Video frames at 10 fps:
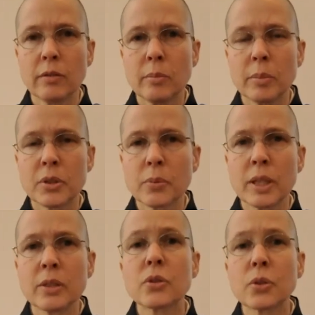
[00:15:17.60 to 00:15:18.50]
between
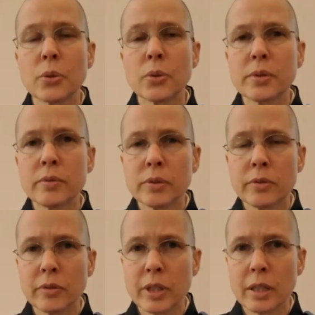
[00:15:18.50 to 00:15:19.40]
the soles of your
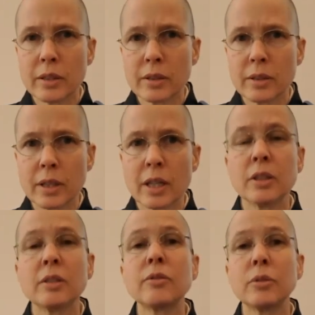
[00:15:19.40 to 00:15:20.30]
feet and
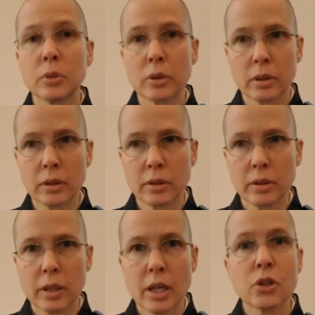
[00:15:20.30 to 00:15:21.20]
the floor
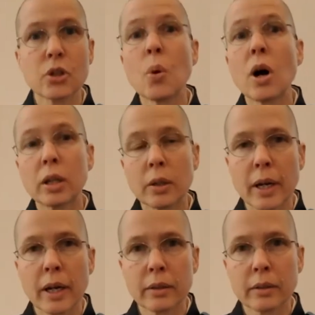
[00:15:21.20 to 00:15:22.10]
as you walk
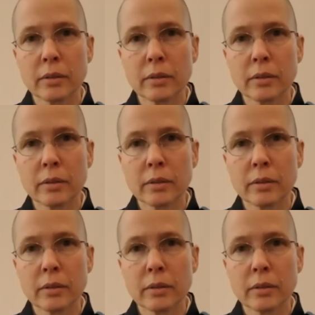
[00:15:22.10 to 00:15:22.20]
around.